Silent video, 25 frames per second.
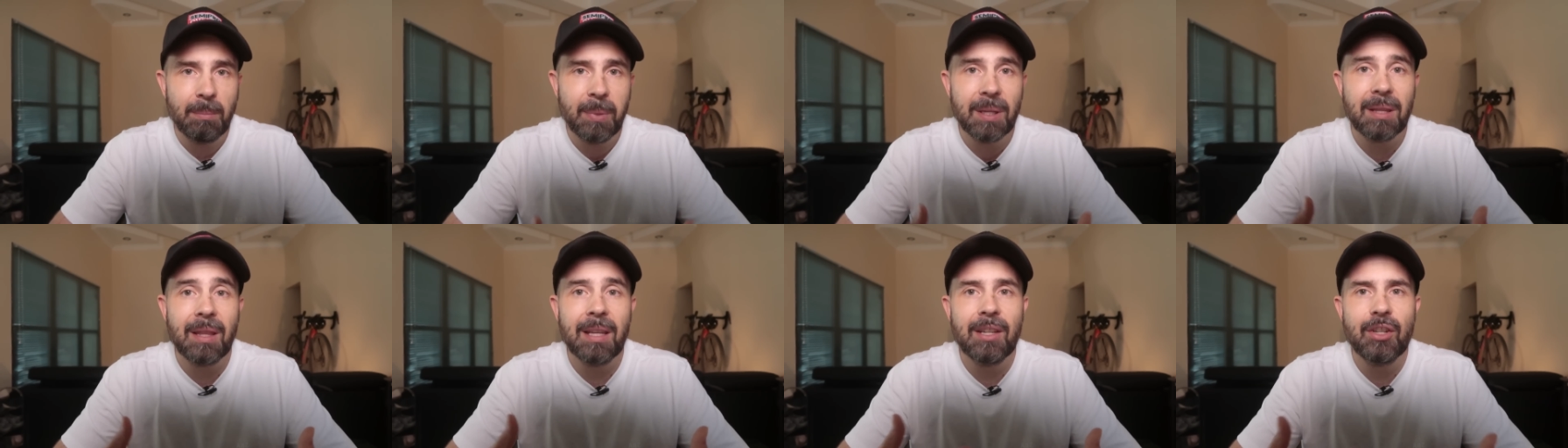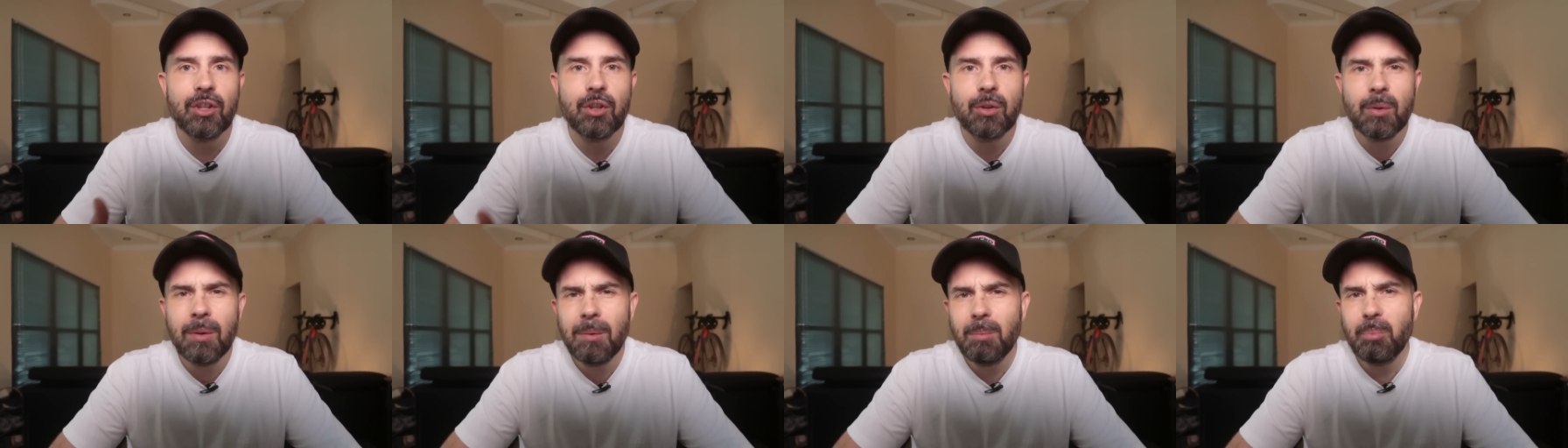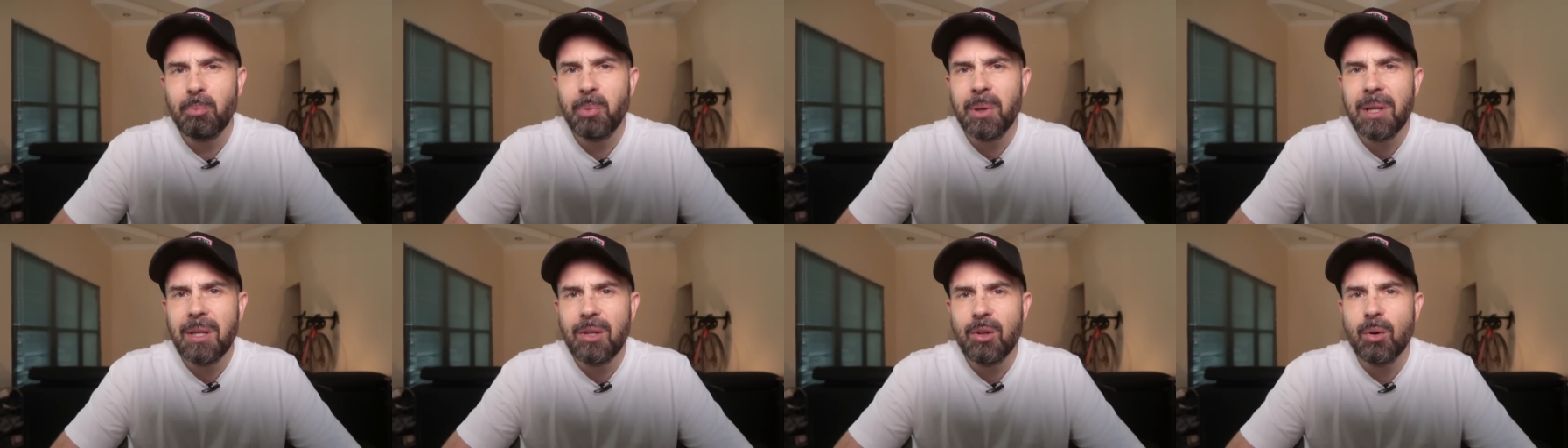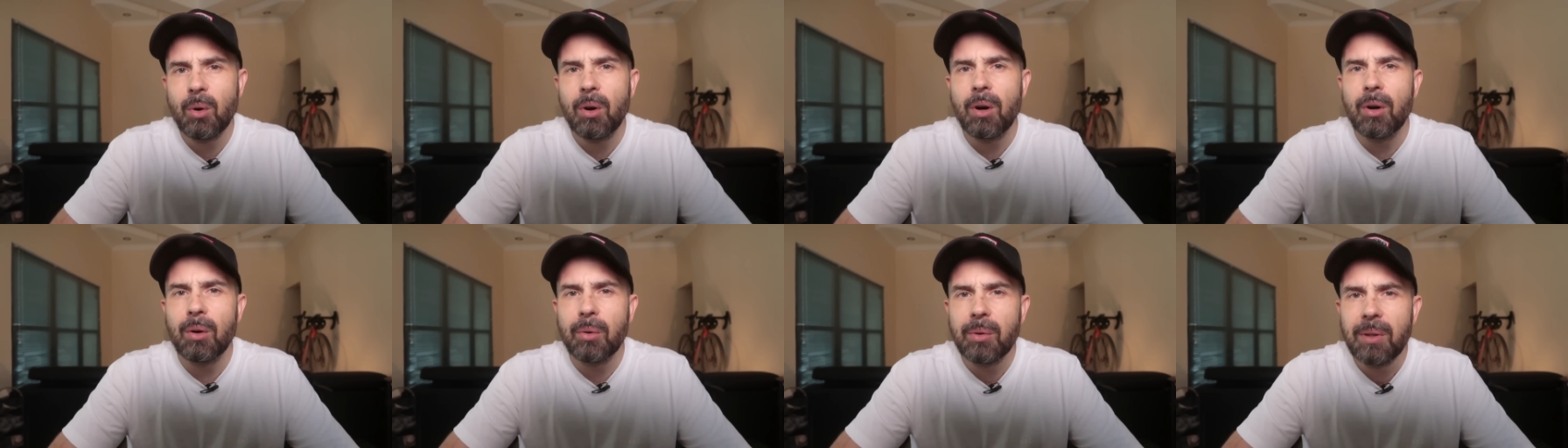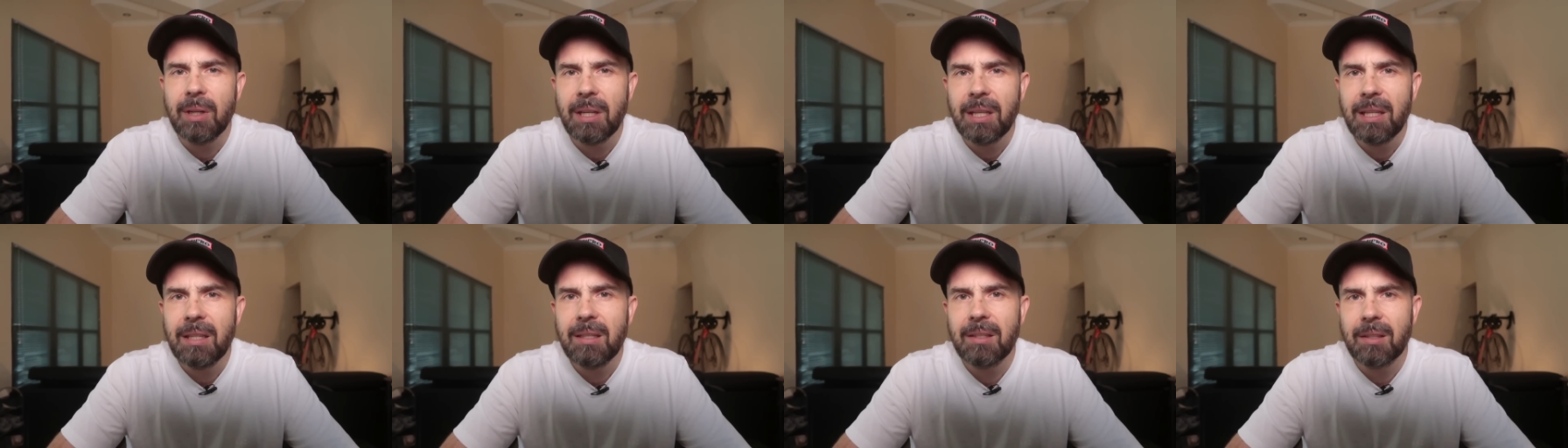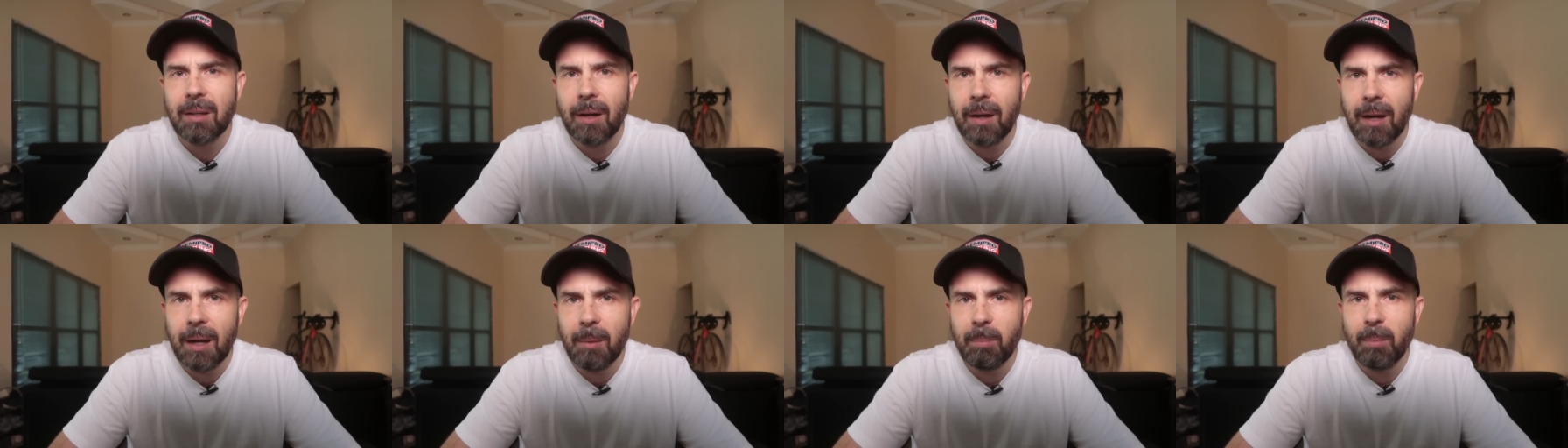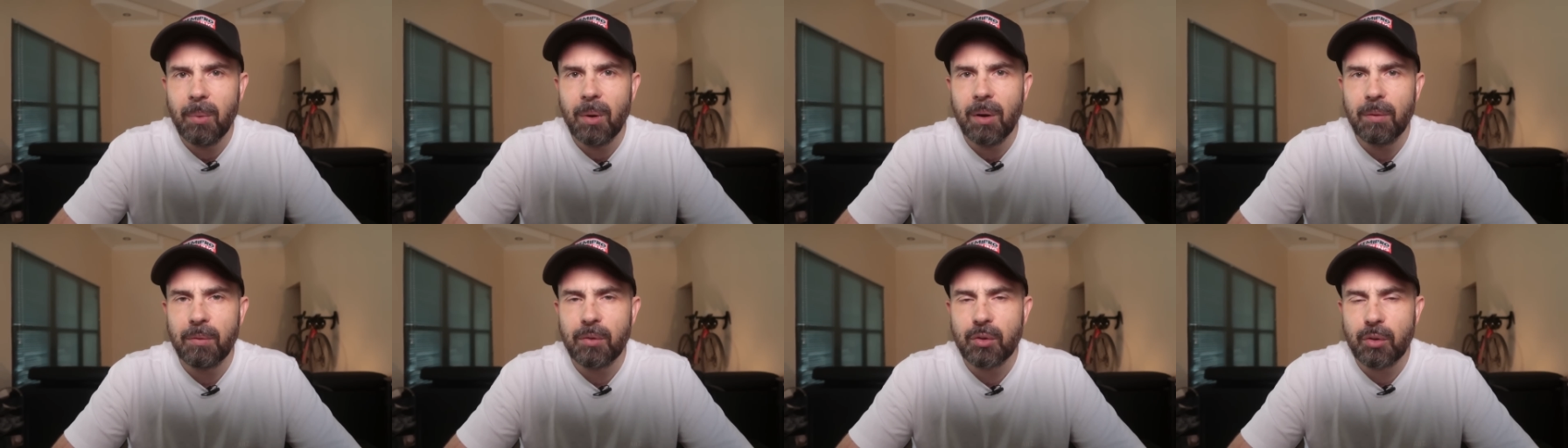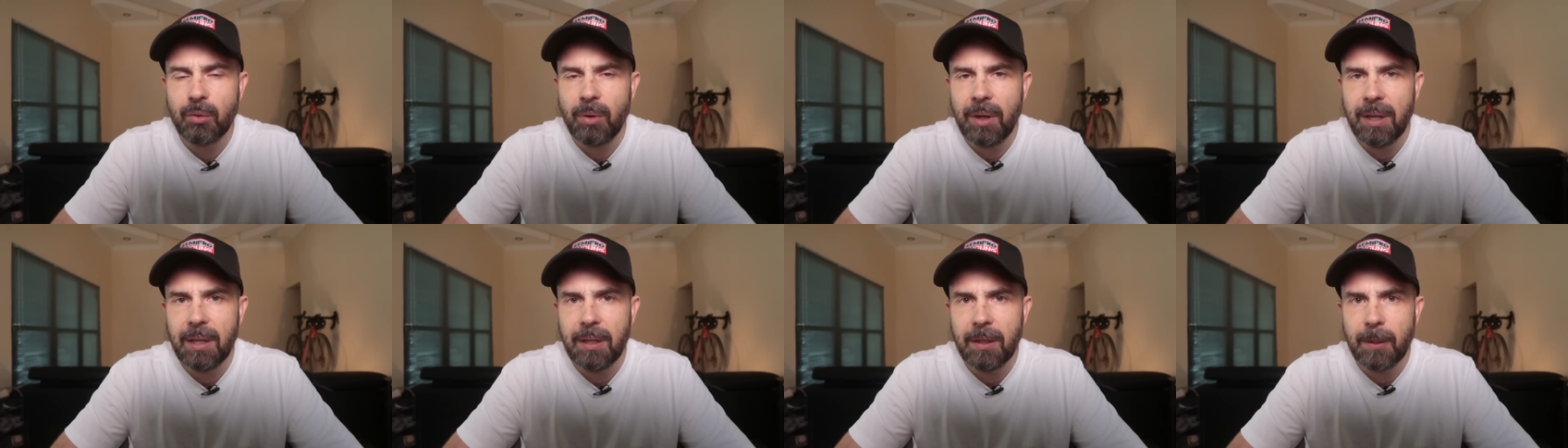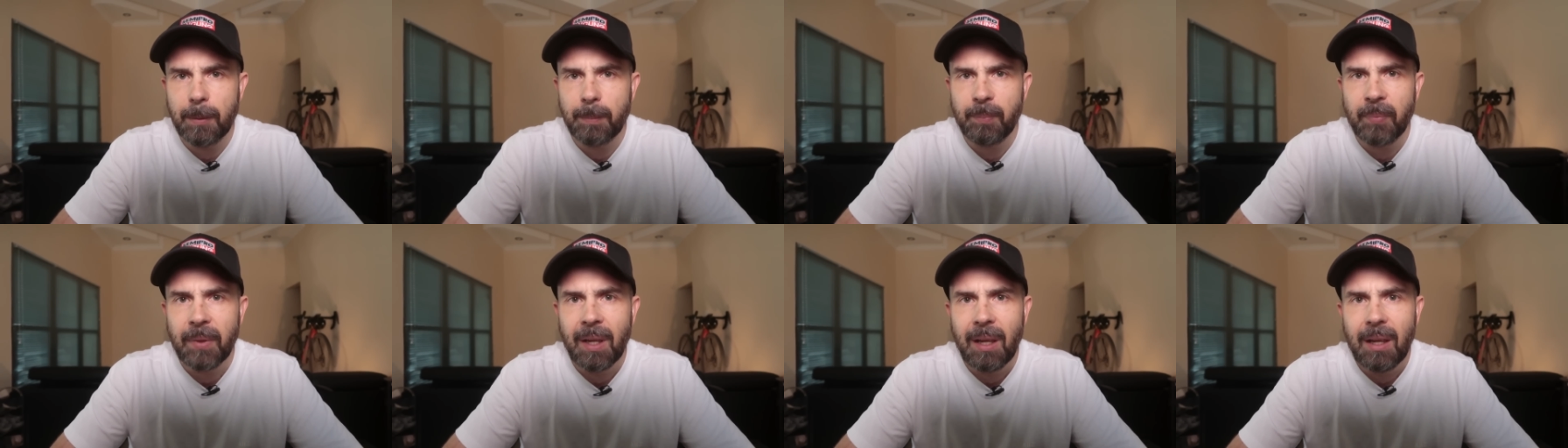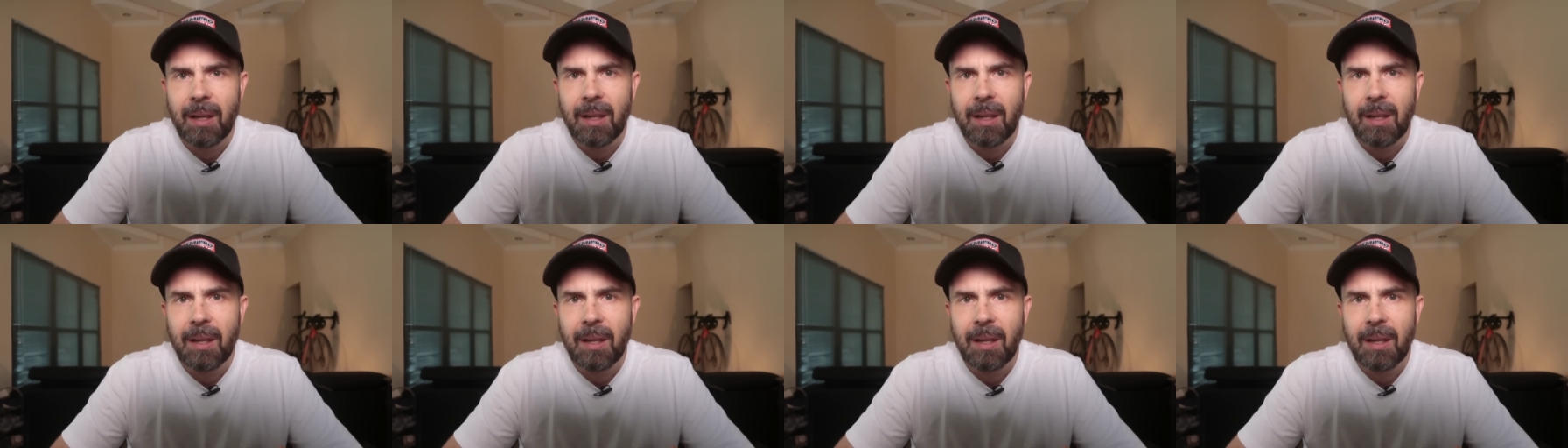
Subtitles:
but they shouldn't be your only type of training.